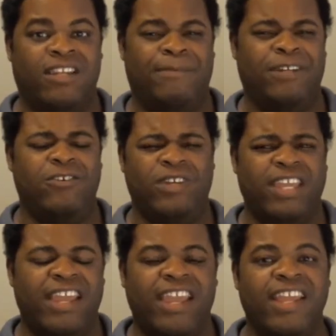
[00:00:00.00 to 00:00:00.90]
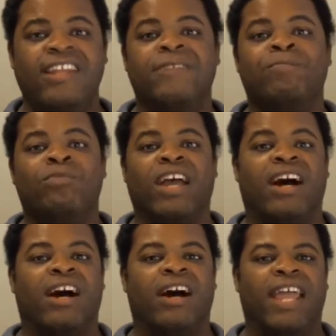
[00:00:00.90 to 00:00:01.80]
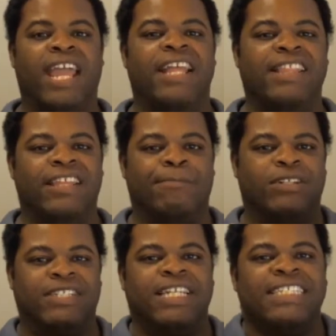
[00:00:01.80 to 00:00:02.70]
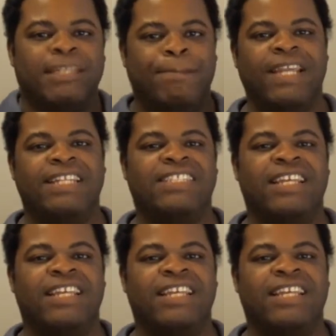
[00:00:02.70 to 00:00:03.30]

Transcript: I'm like, okay. Uh, and the participants